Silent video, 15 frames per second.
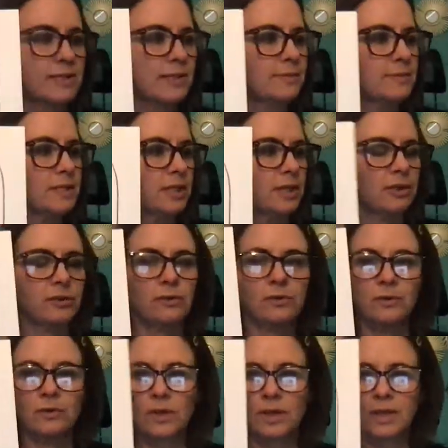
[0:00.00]
it's up to you
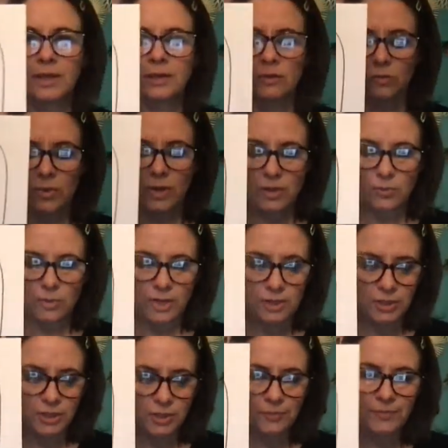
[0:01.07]
what you want to
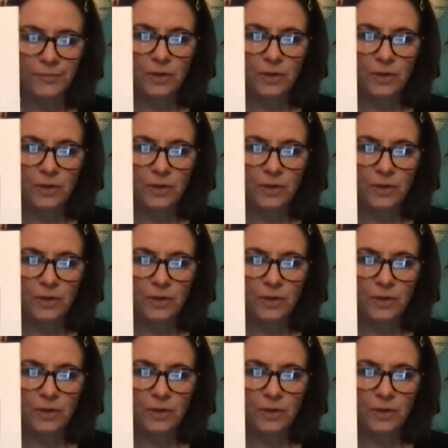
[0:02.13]
do.